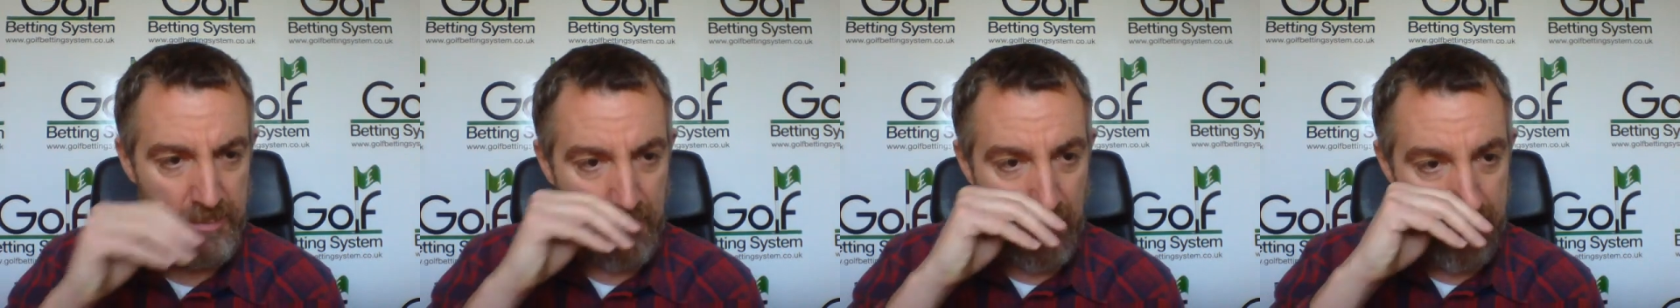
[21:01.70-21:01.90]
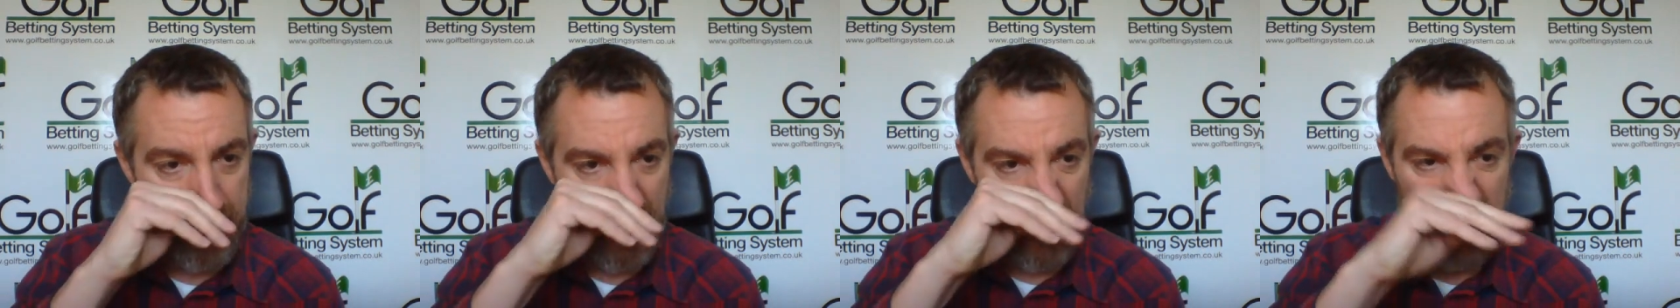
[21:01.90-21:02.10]

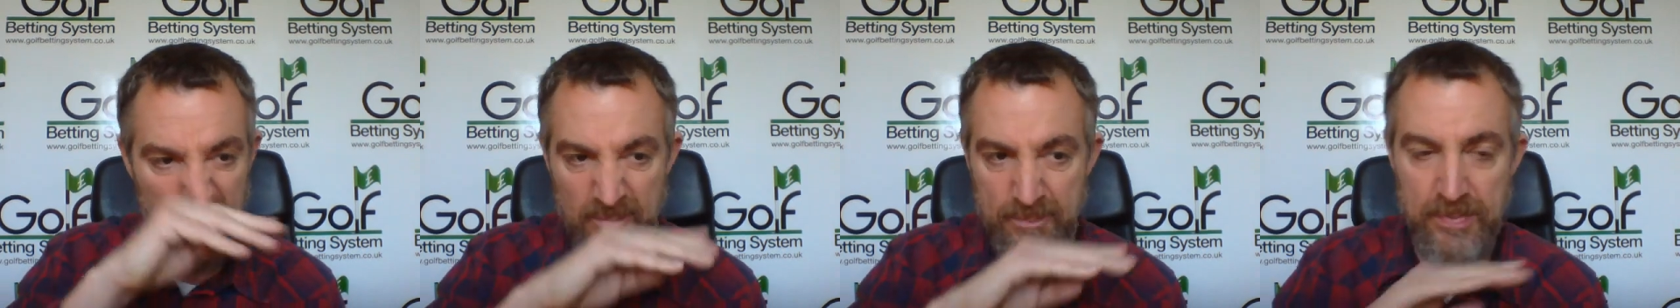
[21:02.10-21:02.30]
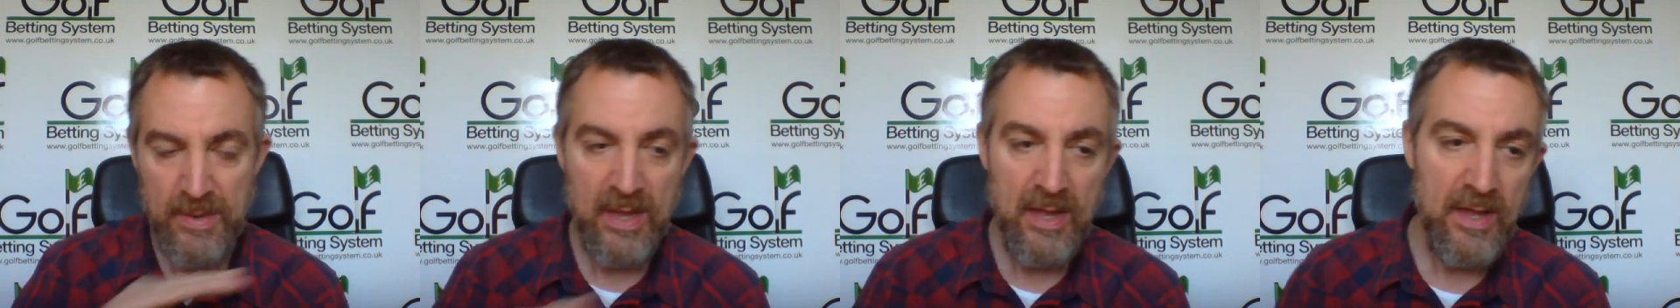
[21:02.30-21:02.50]
my boat.
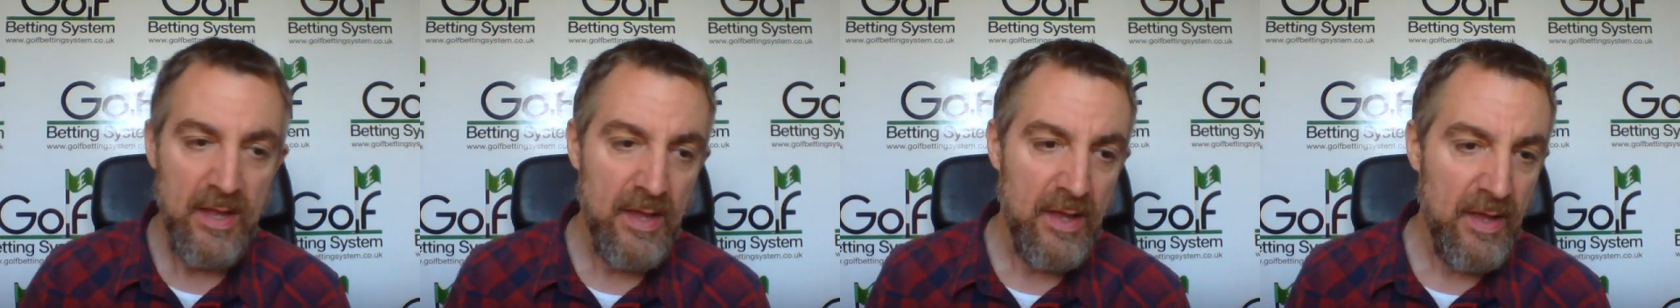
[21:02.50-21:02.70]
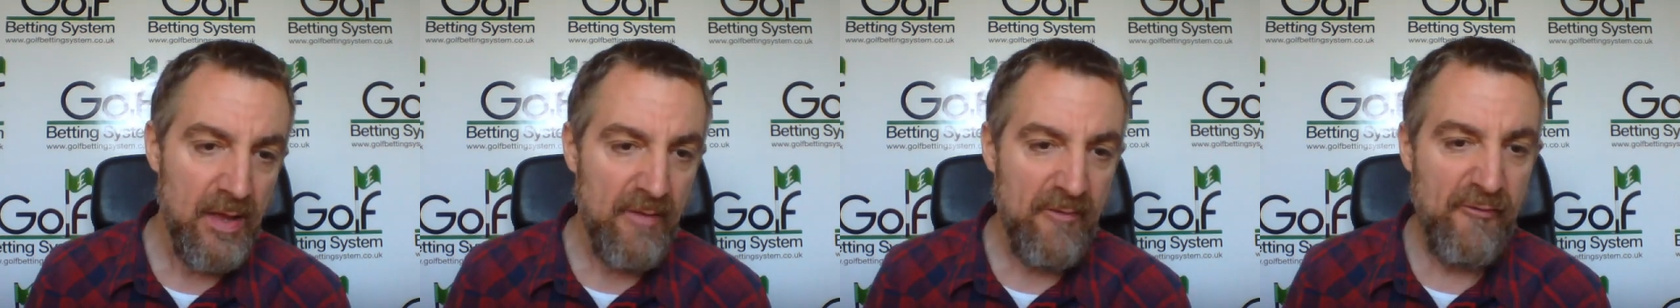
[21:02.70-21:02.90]

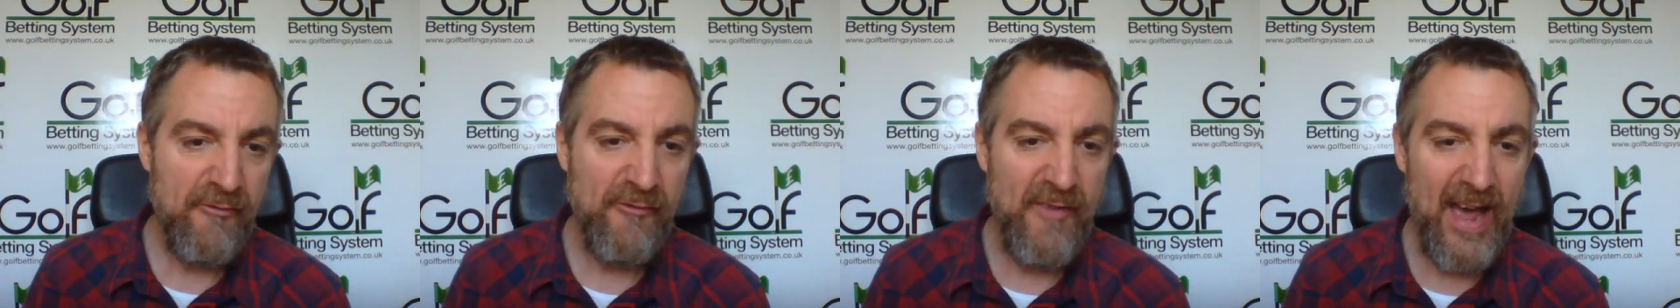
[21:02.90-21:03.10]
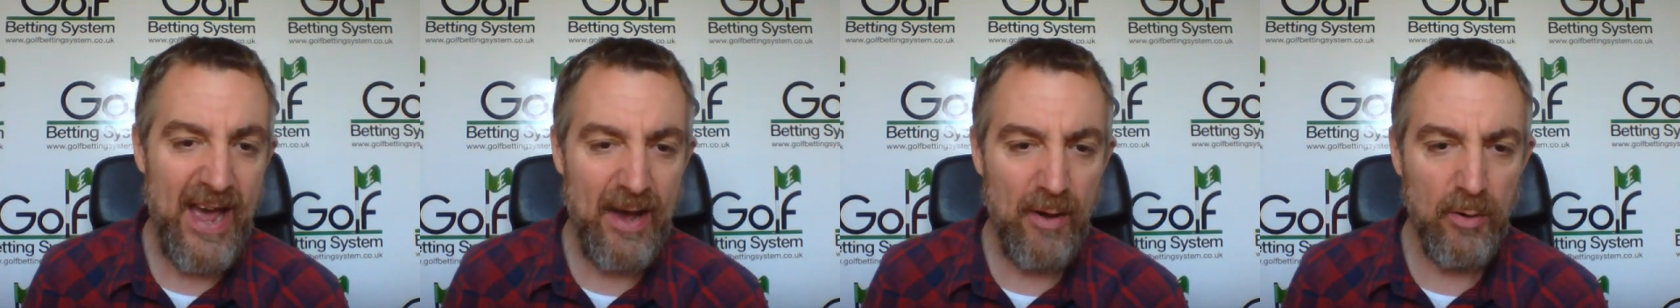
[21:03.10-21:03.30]

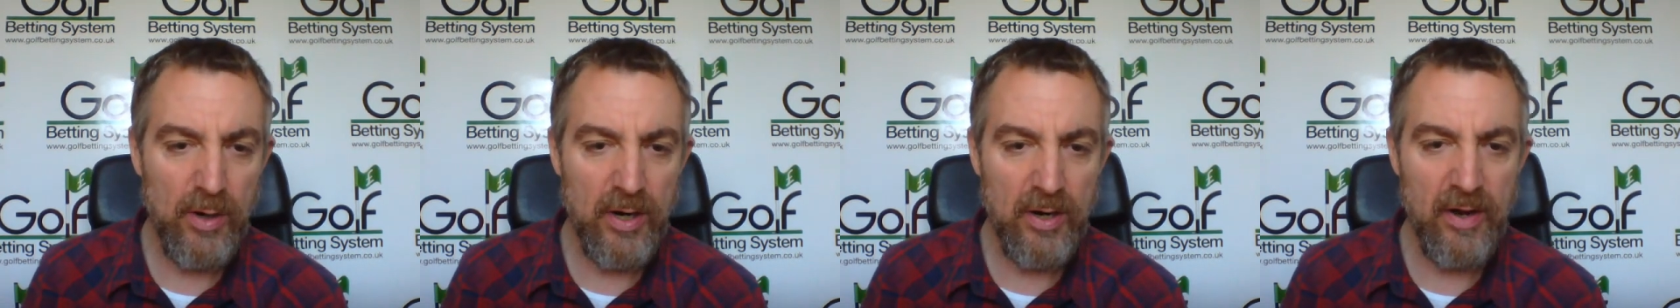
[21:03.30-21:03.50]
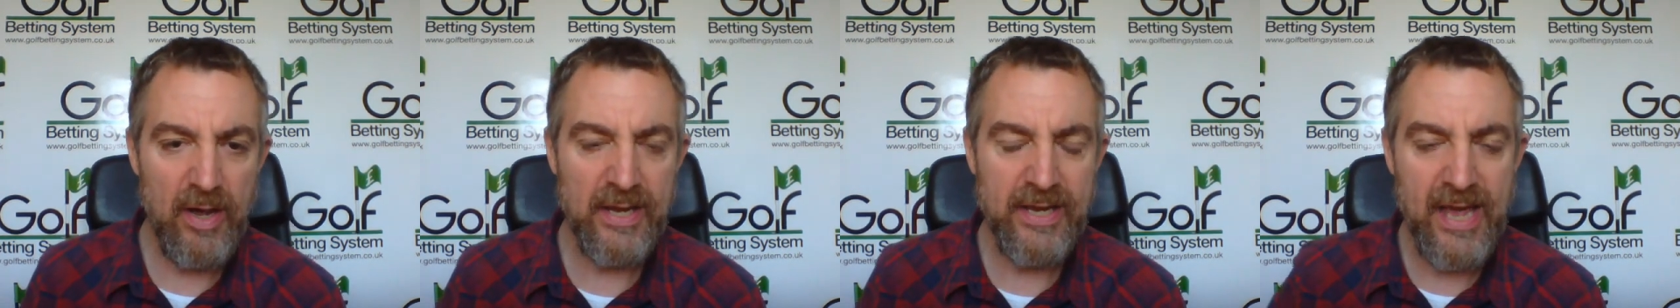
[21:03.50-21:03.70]

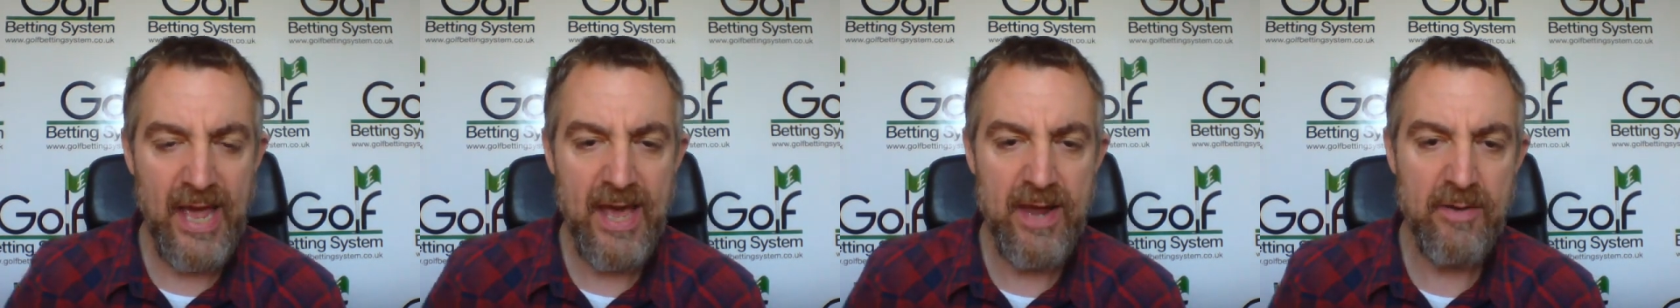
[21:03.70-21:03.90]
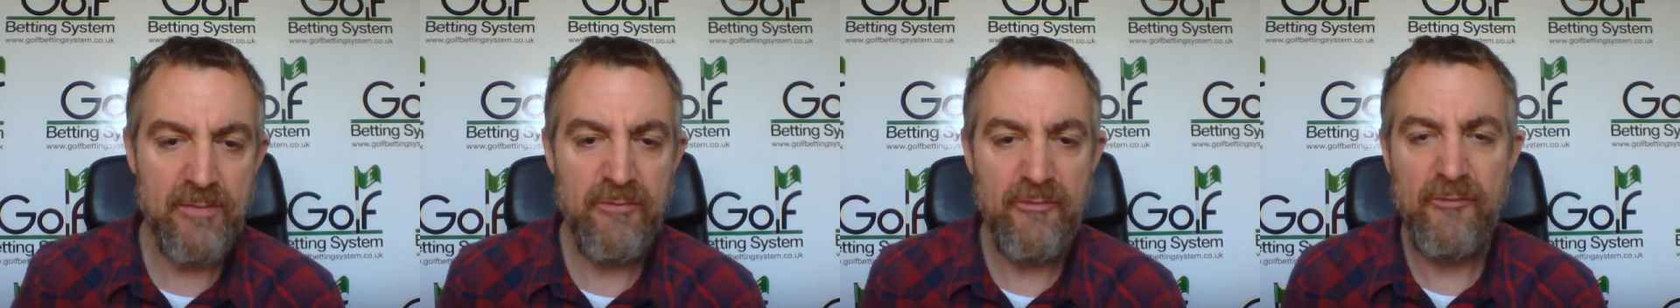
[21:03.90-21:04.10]
Fowler,
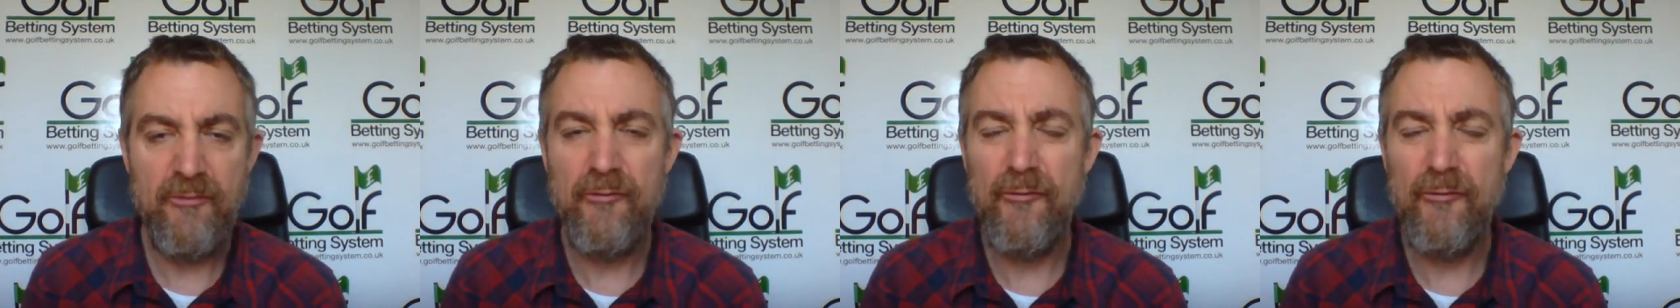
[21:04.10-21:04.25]
again,